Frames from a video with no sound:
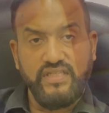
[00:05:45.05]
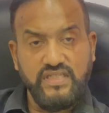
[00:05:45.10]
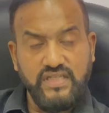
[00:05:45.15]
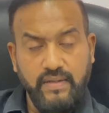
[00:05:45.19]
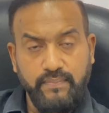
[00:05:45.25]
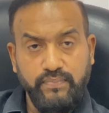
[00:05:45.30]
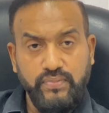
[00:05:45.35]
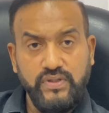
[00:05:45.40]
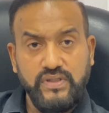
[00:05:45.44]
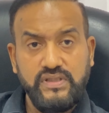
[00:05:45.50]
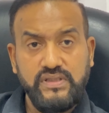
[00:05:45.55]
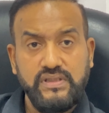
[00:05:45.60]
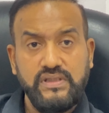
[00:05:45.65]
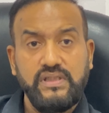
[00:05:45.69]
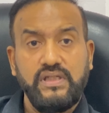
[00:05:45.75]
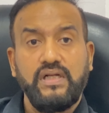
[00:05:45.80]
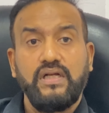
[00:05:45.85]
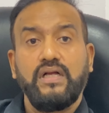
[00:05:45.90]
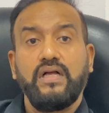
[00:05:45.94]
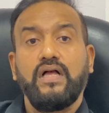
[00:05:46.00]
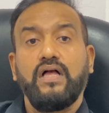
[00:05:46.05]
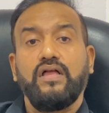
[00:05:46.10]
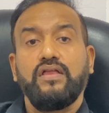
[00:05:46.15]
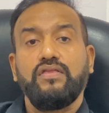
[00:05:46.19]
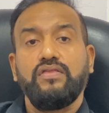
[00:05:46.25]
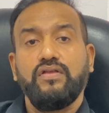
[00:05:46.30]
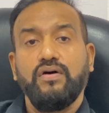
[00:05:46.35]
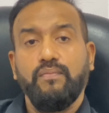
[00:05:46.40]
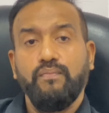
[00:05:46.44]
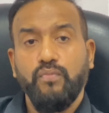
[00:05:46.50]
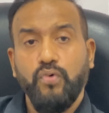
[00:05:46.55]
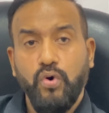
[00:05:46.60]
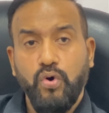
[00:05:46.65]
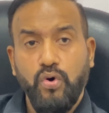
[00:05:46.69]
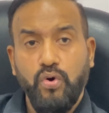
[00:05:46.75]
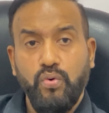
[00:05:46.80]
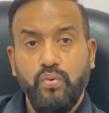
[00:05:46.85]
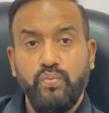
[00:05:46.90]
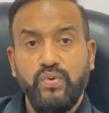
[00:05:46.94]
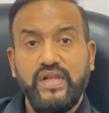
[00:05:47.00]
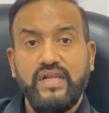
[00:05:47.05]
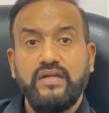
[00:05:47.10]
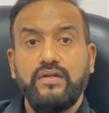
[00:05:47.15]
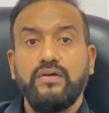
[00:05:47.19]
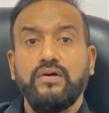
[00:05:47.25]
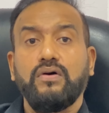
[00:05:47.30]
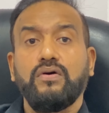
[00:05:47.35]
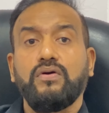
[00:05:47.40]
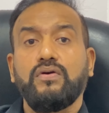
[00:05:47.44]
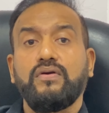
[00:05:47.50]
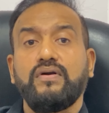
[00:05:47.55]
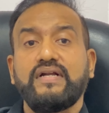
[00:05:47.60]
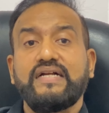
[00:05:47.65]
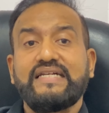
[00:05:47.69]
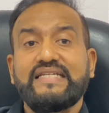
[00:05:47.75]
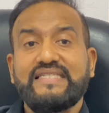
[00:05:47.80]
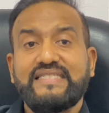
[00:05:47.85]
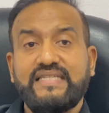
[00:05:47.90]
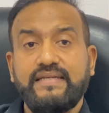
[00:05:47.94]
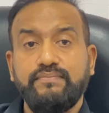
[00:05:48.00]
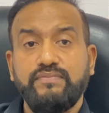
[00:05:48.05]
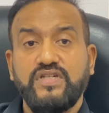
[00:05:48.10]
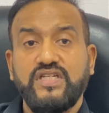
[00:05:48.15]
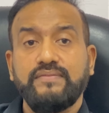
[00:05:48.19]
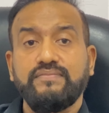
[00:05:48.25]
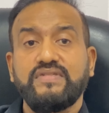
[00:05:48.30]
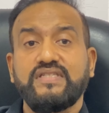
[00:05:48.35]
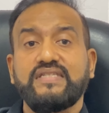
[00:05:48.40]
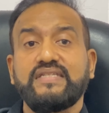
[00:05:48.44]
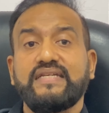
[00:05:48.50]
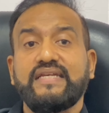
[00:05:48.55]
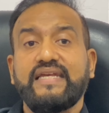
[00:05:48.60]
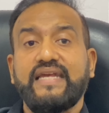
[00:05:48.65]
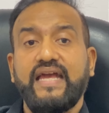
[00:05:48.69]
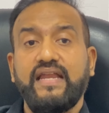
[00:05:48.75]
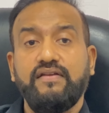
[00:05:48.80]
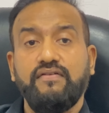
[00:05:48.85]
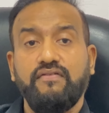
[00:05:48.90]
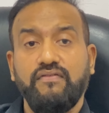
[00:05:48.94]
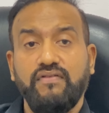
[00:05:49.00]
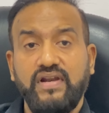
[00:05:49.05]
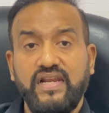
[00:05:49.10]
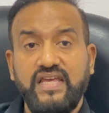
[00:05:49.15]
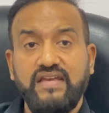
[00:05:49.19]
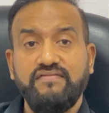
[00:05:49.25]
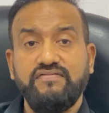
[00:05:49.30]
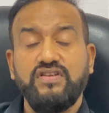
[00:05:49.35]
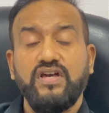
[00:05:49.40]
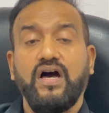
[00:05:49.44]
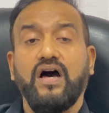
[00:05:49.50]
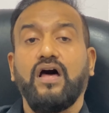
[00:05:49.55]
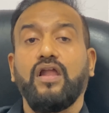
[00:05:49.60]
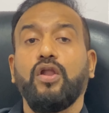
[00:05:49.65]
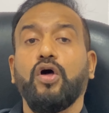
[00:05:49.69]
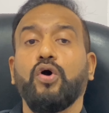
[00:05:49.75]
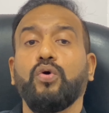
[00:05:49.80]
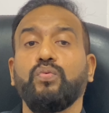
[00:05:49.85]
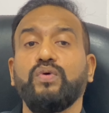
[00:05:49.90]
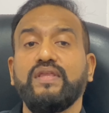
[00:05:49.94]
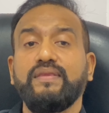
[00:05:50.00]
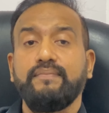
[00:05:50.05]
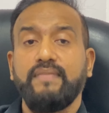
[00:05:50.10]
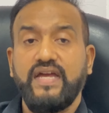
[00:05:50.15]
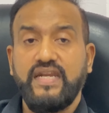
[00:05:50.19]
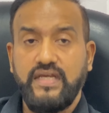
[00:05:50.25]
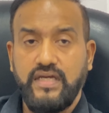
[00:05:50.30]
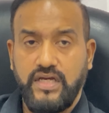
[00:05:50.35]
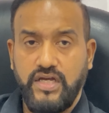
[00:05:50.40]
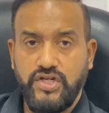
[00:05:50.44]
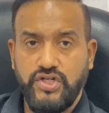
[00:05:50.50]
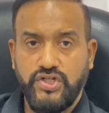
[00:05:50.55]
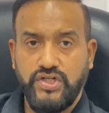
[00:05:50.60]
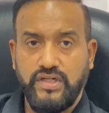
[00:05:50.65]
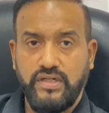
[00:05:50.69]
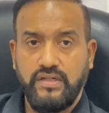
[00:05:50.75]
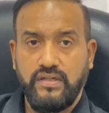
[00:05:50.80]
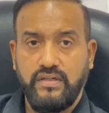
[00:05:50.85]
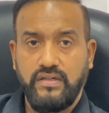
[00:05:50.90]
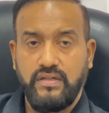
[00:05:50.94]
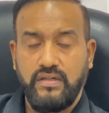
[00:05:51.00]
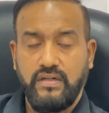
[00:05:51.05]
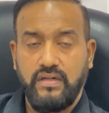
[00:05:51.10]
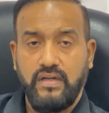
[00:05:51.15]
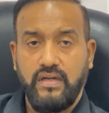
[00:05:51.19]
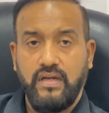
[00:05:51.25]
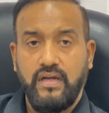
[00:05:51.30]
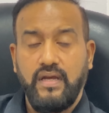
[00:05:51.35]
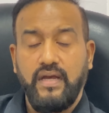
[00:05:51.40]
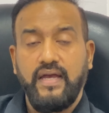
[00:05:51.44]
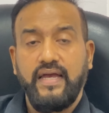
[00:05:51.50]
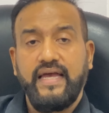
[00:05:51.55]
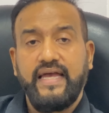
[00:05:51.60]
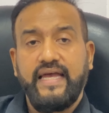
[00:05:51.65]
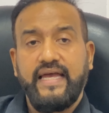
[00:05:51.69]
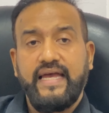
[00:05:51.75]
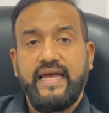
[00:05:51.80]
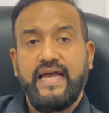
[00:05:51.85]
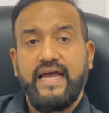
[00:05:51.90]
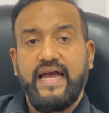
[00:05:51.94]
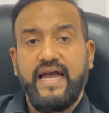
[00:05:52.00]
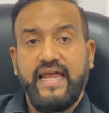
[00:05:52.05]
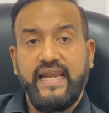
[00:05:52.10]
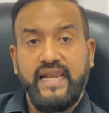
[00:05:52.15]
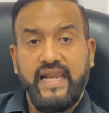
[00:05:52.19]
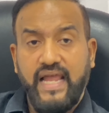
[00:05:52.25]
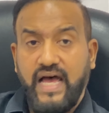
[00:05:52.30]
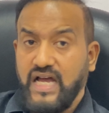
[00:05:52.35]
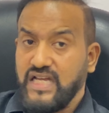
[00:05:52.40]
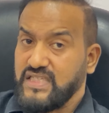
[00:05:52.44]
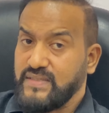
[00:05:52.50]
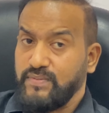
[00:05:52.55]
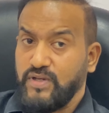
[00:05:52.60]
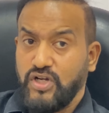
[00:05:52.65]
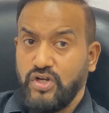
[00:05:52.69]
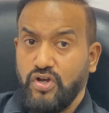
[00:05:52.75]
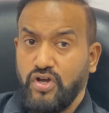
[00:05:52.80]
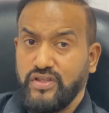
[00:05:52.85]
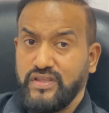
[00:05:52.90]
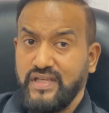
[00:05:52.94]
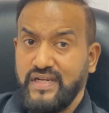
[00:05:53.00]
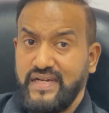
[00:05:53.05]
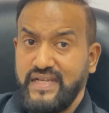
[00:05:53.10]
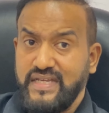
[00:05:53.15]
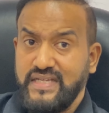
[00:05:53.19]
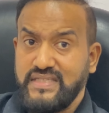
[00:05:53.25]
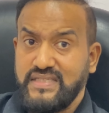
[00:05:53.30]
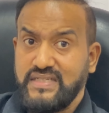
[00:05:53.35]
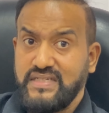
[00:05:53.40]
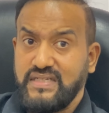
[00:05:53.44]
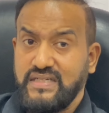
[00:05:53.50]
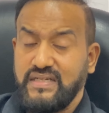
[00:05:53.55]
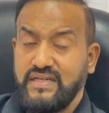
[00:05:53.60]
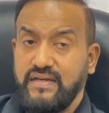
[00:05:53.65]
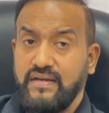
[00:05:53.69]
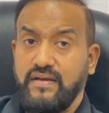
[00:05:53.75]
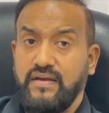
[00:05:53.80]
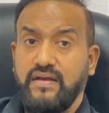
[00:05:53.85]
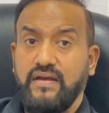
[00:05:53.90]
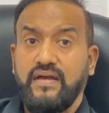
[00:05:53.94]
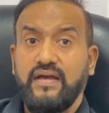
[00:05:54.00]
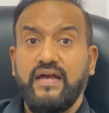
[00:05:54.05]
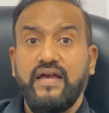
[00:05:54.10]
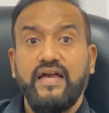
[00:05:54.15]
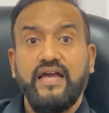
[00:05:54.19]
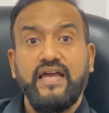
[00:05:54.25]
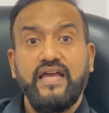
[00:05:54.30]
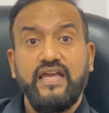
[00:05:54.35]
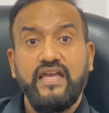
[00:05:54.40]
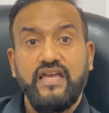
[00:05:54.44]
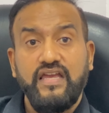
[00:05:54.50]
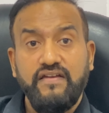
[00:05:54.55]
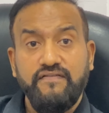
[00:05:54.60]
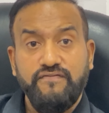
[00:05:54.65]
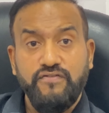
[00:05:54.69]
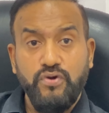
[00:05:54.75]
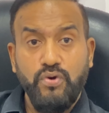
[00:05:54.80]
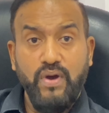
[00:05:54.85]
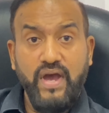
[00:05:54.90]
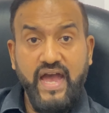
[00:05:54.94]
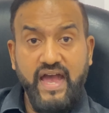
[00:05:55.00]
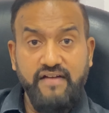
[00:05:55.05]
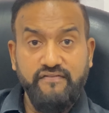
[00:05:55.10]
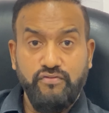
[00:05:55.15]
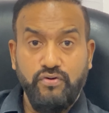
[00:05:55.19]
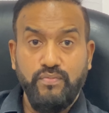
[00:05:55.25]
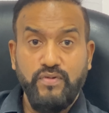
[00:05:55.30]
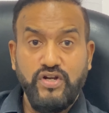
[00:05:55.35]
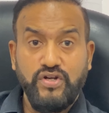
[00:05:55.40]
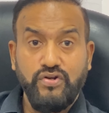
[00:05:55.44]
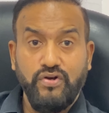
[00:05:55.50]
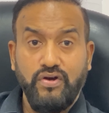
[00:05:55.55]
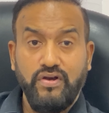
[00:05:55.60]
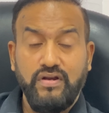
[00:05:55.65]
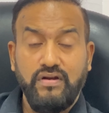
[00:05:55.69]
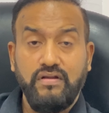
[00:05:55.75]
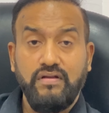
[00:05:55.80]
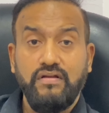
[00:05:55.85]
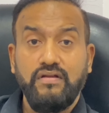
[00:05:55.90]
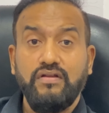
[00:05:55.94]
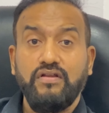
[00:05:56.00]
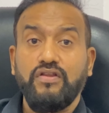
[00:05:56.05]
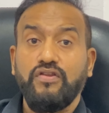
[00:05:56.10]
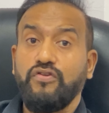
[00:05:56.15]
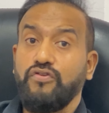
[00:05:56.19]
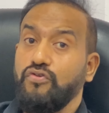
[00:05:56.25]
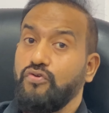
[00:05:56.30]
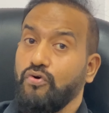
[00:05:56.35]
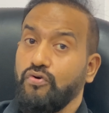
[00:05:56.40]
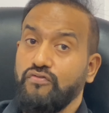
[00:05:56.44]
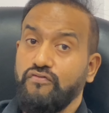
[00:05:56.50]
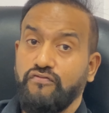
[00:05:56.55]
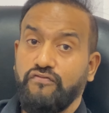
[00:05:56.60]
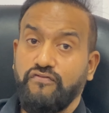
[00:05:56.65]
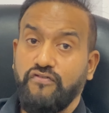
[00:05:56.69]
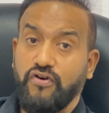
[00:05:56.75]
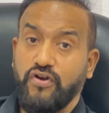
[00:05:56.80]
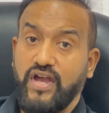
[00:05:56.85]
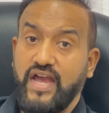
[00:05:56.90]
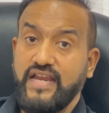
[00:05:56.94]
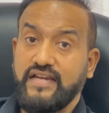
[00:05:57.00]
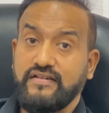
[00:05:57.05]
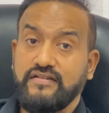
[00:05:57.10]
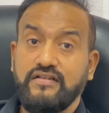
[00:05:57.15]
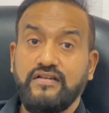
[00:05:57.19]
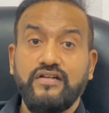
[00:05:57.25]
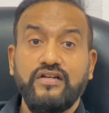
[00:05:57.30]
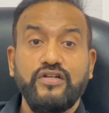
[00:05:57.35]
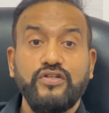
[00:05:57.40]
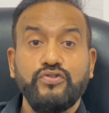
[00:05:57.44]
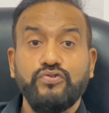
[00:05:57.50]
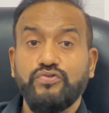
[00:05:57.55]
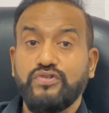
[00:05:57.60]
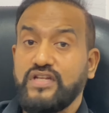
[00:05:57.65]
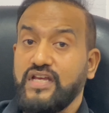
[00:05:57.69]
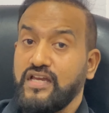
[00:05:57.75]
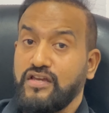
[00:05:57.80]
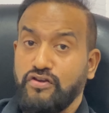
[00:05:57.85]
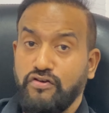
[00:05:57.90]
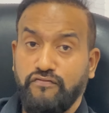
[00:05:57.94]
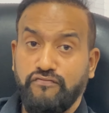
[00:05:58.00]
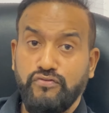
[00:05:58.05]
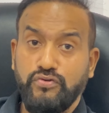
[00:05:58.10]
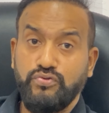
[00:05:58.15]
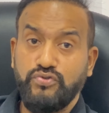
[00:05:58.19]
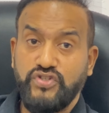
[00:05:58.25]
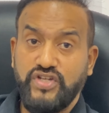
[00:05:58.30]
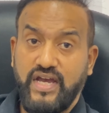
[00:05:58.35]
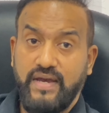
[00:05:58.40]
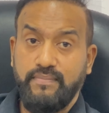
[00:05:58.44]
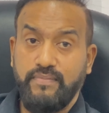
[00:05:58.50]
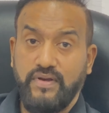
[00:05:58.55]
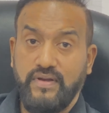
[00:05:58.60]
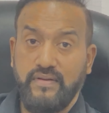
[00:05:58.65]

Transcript: supple, the more will your symptoms get relieved along with medication. And last but not the least, if you have rheumatoid, don't forget to take your flu jab.